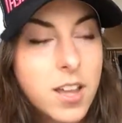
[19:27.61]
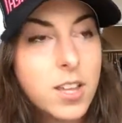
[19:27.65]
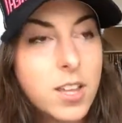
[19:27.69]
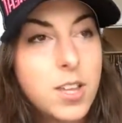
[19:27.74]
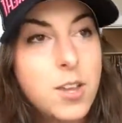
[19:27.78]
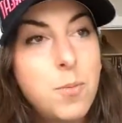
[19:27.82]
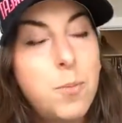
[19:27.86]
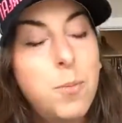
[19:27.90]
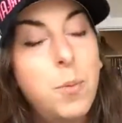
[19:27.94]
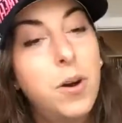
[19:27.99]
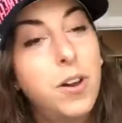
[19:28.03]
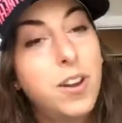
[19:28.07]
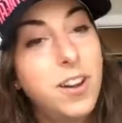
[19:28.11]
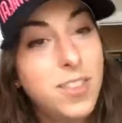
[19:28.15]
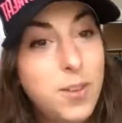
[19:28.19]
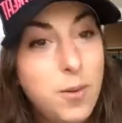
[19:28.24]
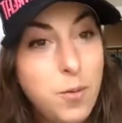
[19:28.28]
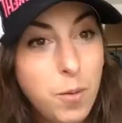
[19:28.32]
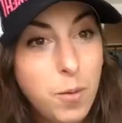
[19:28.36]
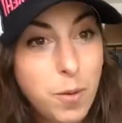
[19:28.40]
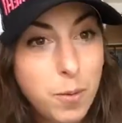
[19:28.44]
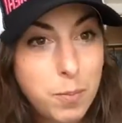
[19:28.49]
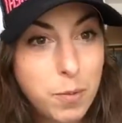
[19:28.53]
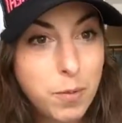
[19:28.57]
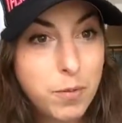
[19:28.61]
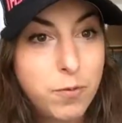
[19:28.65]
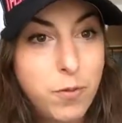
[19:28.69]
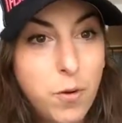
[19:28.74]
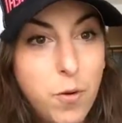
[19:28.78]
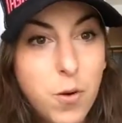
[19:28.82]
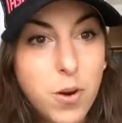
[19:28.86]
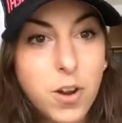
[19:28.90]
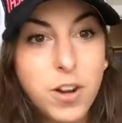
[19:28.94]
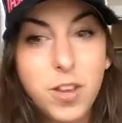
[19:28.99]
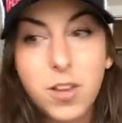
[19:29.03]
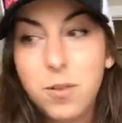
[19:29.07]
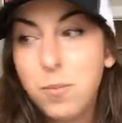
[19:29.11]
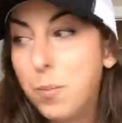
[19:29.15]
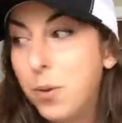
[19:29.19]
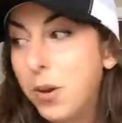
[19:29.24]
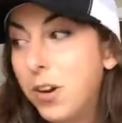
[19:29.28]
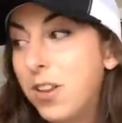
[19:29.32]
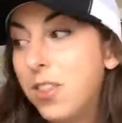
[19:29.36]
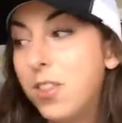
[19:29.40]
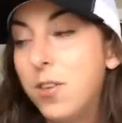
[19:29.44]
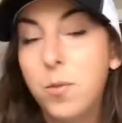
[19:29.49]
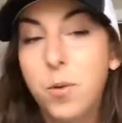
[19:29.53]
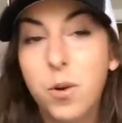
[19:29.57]
You put in
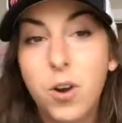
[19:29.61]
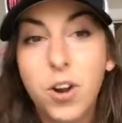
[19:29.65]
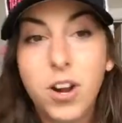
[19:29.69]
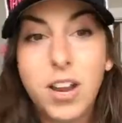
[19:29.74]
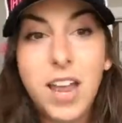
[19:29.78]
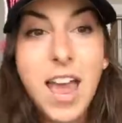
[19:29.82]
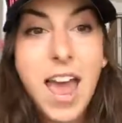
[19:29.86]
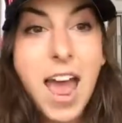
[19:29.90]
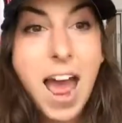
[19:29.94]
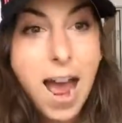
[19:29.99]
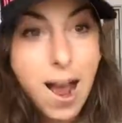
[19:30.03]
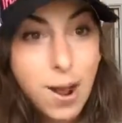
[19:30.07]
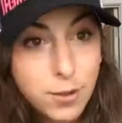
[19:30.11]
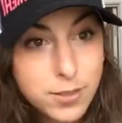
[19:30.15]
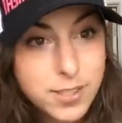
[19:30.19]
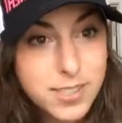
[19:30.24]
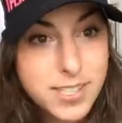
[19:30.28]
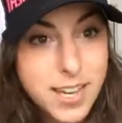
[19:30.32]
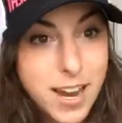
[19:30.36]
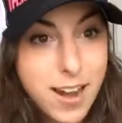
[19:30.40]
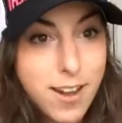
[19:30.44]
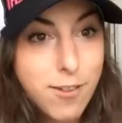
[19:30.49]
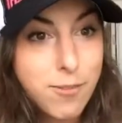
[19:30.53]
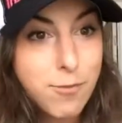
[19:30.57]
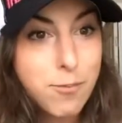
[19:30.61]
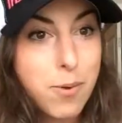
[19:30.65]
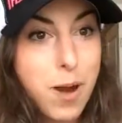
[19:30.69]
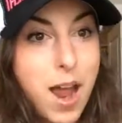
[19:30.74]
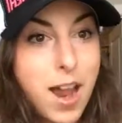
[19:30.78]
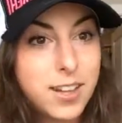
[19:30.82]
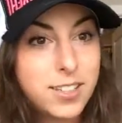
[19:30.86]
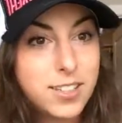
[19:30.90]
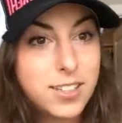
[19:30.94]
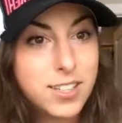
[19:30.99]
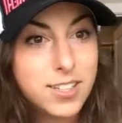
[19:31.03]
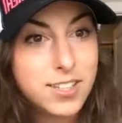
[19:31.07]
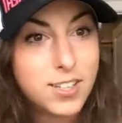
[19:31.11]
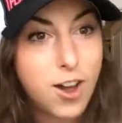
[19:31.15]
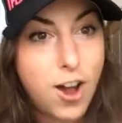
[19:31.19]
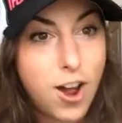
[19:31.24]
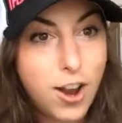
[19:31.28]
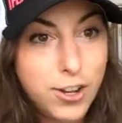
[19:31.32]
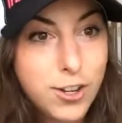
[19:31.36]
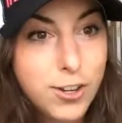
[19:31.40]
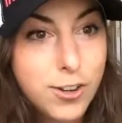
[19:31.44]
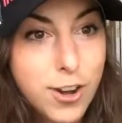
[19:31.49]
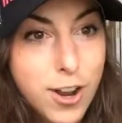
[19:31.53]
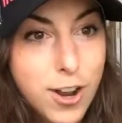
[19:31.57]
the work outside of practice
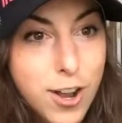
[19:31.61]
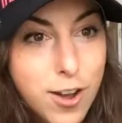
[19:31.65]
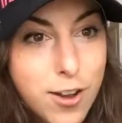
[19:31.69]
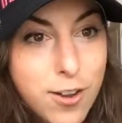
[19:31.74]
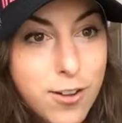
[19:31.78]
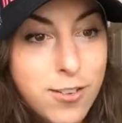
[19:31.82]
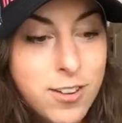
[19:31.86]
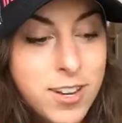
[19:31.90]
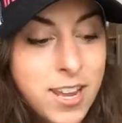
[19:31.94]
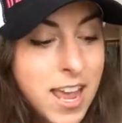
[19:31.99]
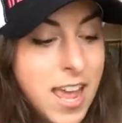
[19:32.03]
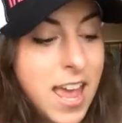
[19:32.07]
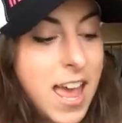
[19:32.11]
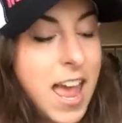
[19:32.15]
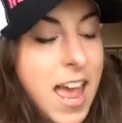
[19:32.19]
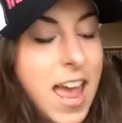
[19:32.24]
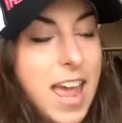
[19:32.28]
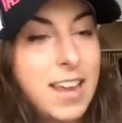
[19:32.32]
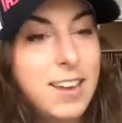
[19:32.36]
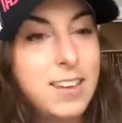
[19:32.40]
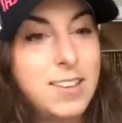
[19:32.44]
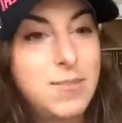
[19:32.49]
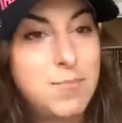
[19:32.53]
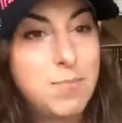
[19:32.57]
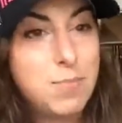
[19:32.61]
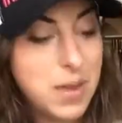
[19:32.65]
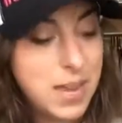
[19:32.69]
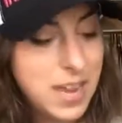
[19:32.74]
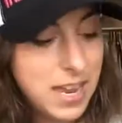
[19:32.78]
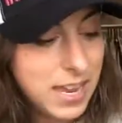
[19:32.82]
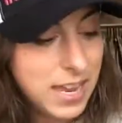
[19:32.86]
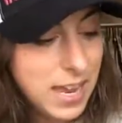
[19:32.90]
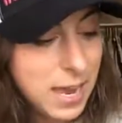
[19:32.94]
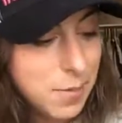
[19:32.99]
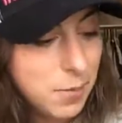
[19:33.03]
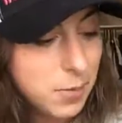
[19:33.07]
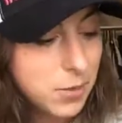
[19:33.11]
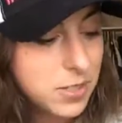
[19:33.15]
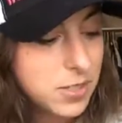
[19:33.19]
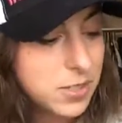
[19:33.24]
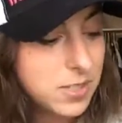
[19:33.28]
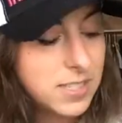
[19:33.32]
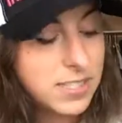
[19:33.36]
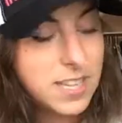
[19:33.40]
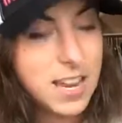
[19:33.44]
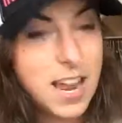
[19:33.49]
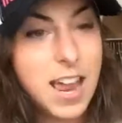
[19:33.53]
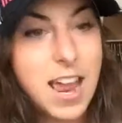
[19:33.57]
on your own, and being able to
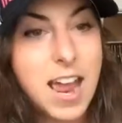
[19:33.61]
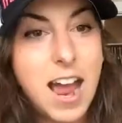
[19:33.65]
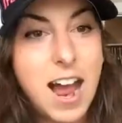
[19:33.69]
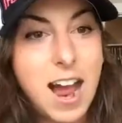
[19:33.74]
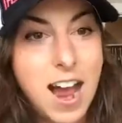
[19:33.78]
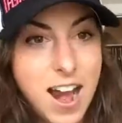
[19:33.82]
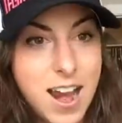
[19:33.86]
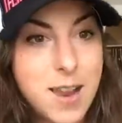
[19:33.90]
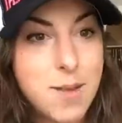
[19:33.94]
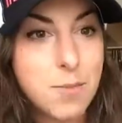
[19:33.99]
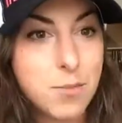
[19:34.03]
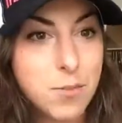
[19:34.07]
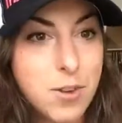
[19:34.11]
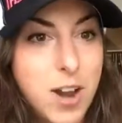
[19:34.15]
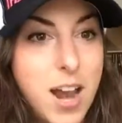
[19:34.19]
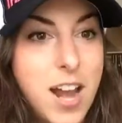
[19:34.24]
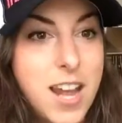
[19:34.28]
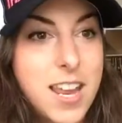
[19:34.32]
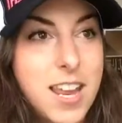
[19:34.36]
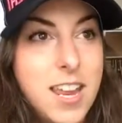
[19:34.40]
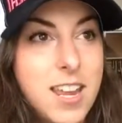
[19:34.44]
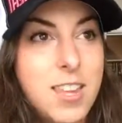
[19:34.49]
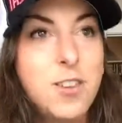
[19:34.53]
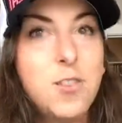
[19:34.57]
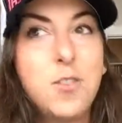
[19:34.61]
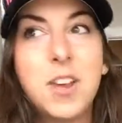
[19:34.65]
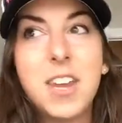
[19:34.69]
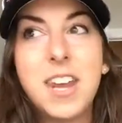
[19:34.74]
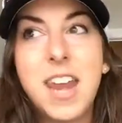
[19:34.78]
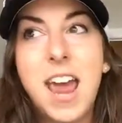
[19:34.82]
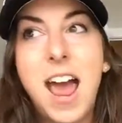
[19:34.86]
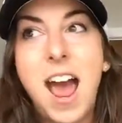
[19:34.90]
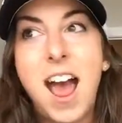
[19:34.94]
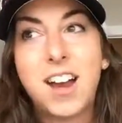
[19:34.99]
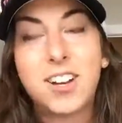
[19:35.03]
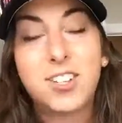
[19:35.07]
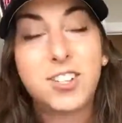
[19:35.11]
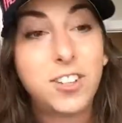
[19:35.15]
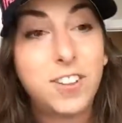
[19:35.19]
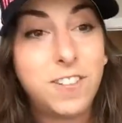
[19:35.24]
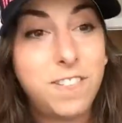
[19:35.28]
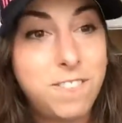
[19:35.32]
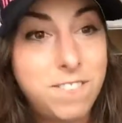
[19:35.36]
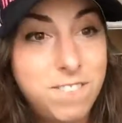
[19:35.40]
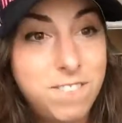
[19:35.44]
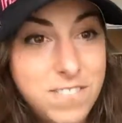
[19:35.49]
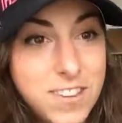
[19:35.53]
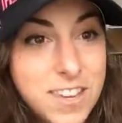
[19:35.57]
say, I am ready, you can actually
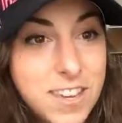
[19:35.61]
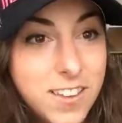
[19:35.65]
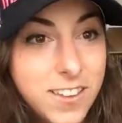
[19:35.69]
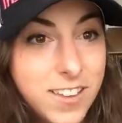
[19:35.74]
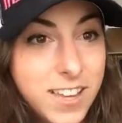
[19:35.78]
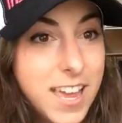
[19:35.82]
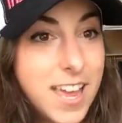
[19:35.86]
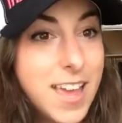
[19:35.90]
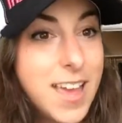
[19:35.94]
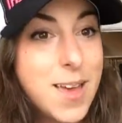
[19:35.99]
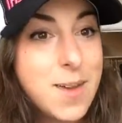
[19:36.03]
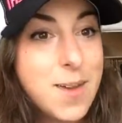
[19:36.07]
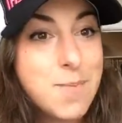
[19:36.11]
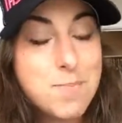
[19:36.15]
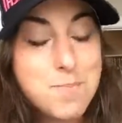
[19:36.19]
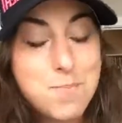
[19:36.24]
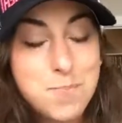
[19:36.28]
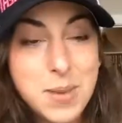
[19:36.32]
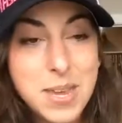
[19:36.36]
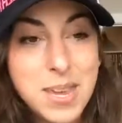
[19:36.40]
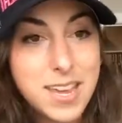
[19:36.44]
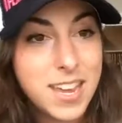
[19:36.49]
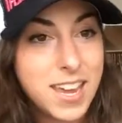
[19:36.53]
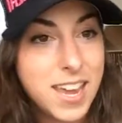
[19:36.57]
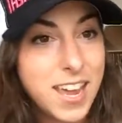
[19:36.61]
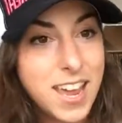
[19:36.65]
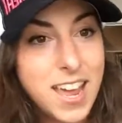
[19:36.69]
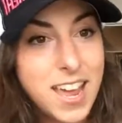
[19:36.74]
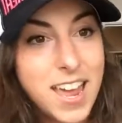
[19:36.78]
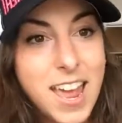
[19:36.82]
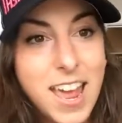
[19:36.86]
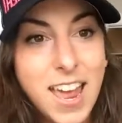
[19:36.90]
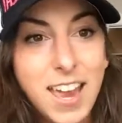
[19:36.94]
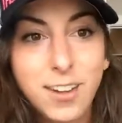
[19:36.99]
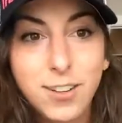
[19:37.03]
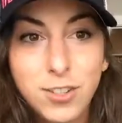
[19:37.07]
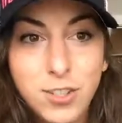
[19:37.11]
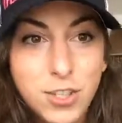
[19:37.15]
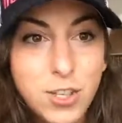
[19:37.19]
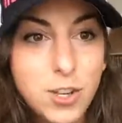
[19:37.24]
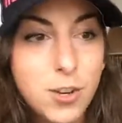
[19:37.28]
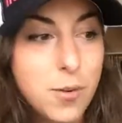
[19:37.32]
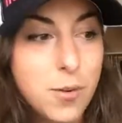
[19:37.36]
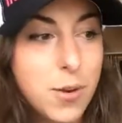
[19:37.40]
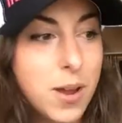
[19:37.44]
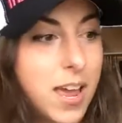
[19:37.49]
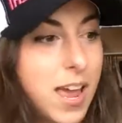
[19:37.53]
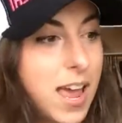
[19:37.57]
feel it, be it, and
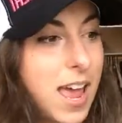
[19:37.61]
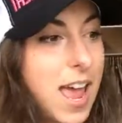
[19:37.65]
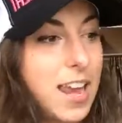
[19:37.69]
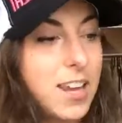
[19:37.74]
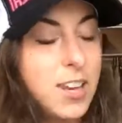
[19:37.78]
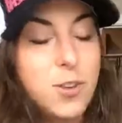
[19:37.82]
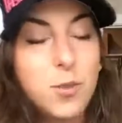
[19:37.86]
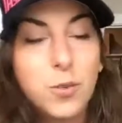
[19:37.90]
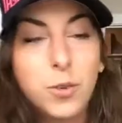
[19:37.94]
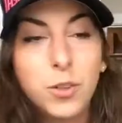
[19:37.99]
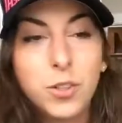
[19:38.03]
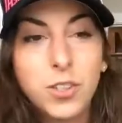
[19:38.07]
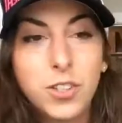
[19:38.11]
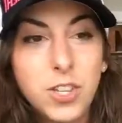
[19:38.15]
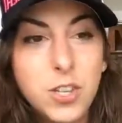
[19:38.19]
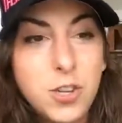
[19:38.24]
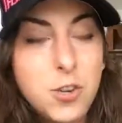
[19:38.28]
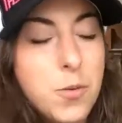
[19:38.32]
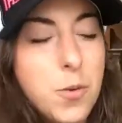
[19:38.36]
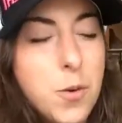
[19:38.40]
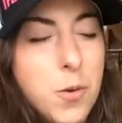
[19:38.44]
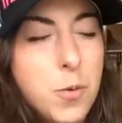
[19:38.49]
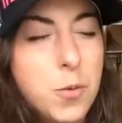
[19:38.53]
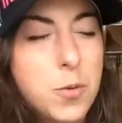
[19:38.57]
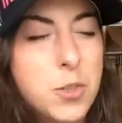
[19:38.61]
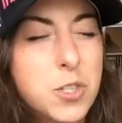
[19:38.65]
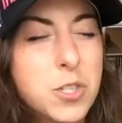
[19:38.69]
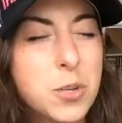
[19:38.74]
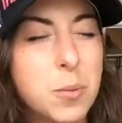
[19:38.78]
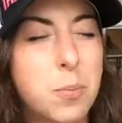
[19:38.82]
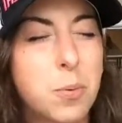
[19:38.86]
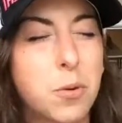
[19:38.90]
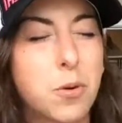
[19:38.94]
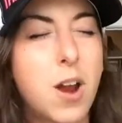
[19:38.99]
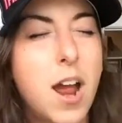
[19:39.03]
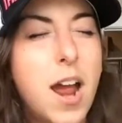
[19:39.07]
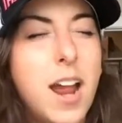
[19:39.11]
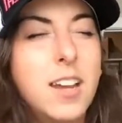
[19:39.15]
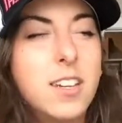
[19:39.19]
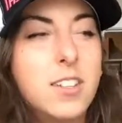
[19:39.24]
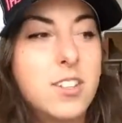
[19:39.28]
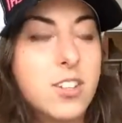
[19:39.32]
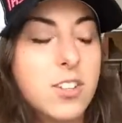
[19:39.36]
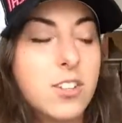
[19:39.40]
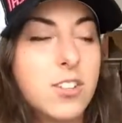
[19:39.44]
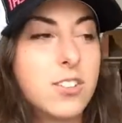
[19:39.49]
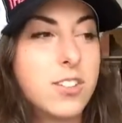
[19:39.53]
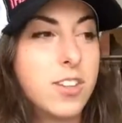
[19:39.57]
do it, and you will
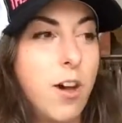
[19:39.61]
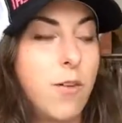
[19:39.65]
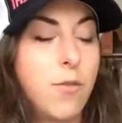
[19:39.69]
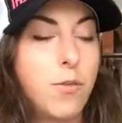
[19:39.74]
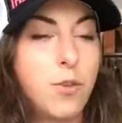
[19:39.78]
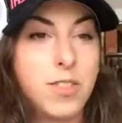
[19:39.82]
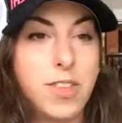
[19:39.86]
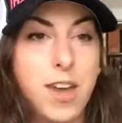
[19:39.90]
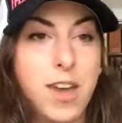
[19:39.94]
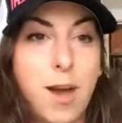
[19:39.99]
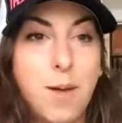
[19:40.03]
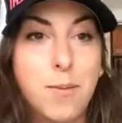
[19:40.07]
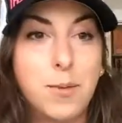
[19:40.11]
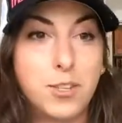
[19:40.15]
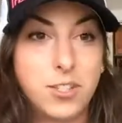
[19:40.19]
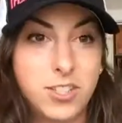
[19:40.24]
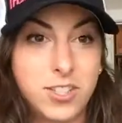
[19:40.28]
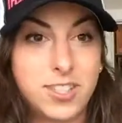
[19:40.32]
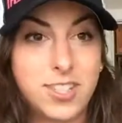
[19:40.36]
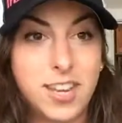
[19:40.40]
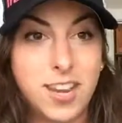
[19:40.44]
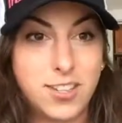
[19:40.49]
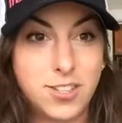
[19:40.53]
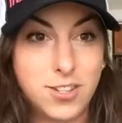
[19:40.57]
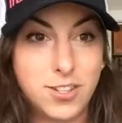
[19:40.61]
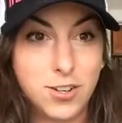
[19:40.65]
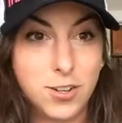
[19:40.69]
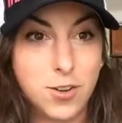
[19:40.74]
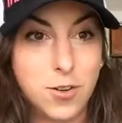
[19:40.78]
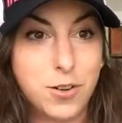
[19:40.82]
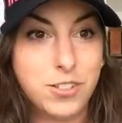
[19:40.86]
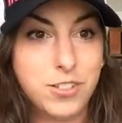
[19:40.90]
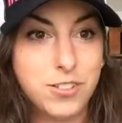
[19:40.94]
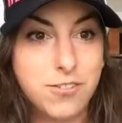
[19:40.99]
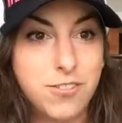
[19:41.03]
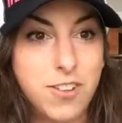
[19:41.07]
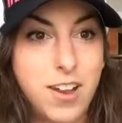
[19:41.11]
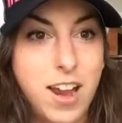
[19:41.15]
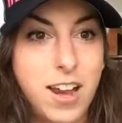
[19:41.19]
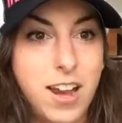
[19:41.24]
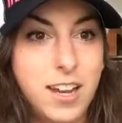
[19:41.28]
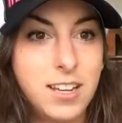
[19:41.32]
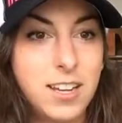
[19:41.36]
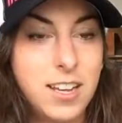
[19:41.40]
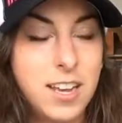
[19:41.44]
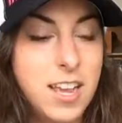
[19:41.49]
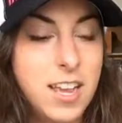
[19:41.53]
surprise yourself with how much success you're going to find.